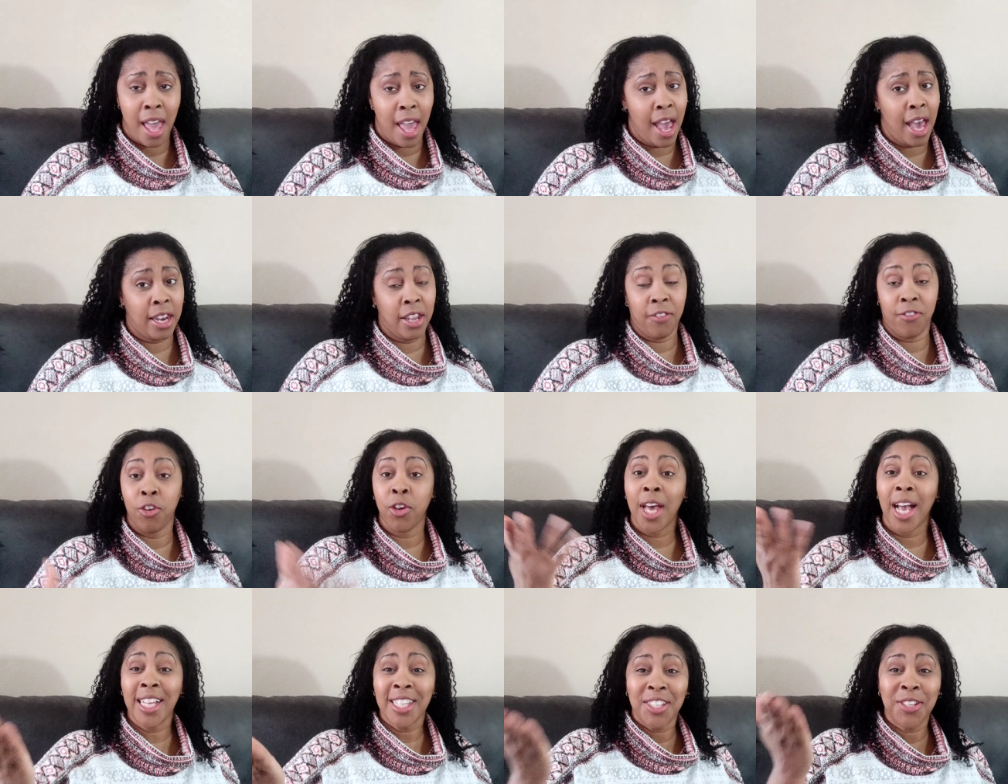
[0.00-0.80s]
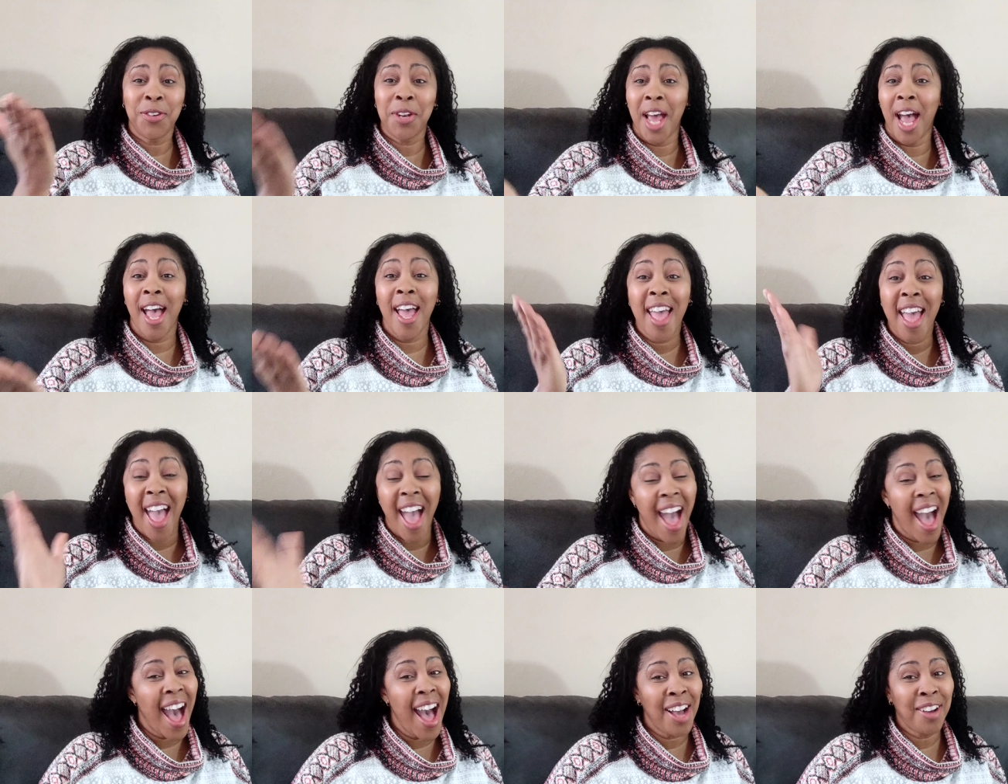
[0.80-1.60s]
and if you guys do not
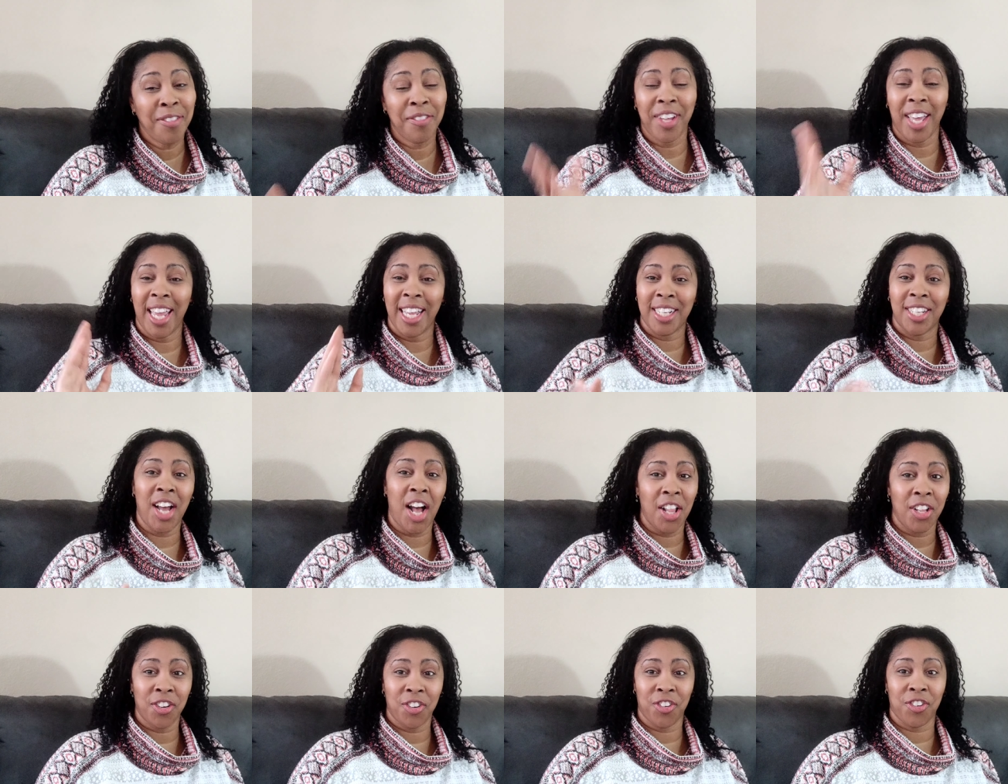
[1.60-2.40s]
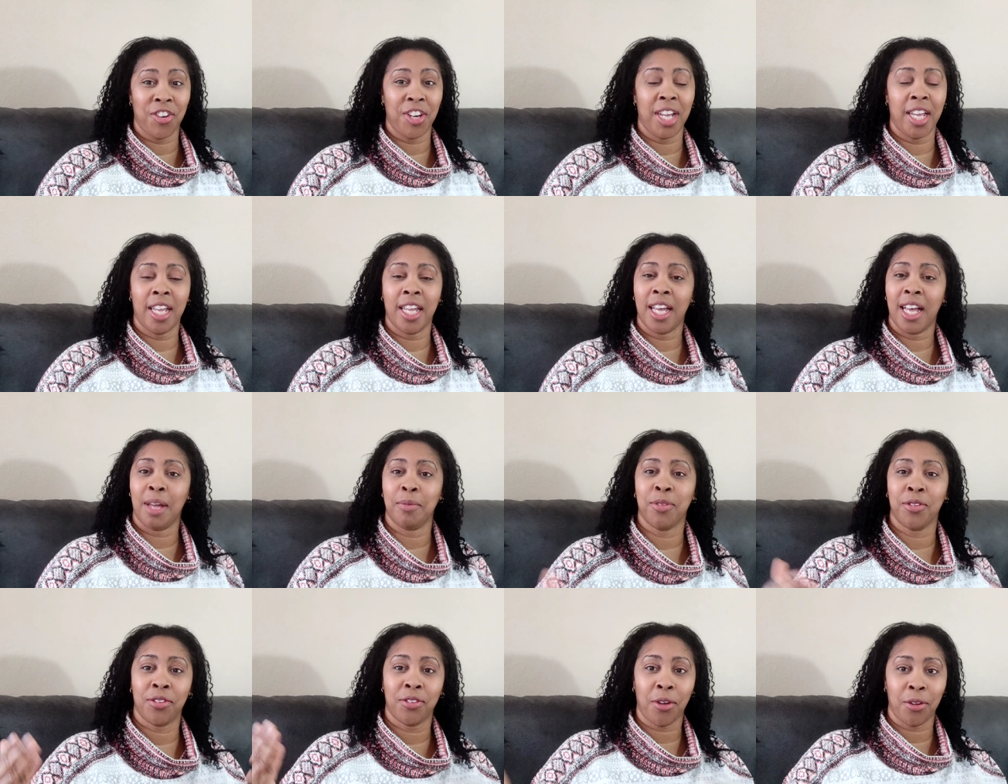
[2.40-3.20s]
have a Dollar Tree,
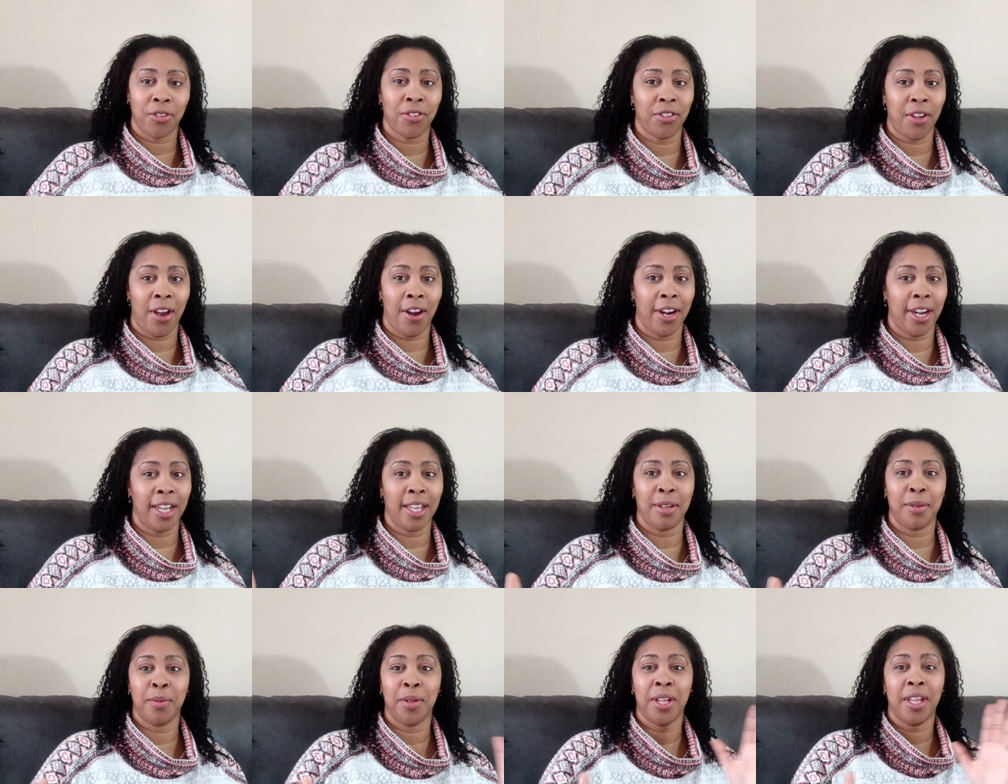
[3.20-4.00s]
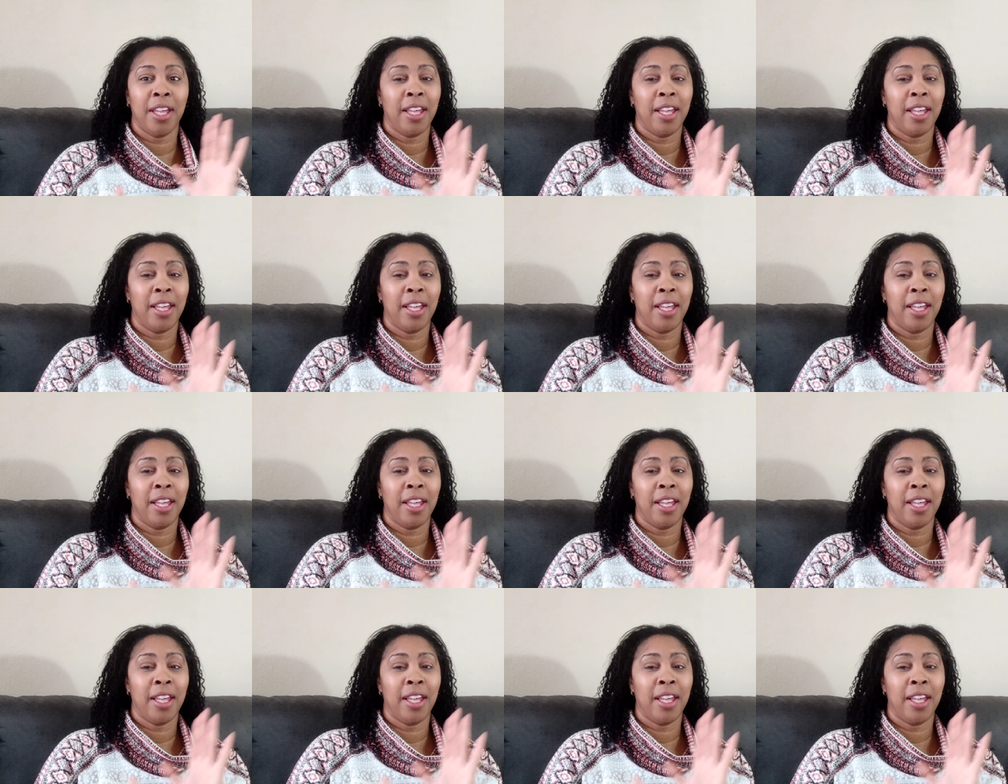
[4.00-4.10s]
I'm so sorry.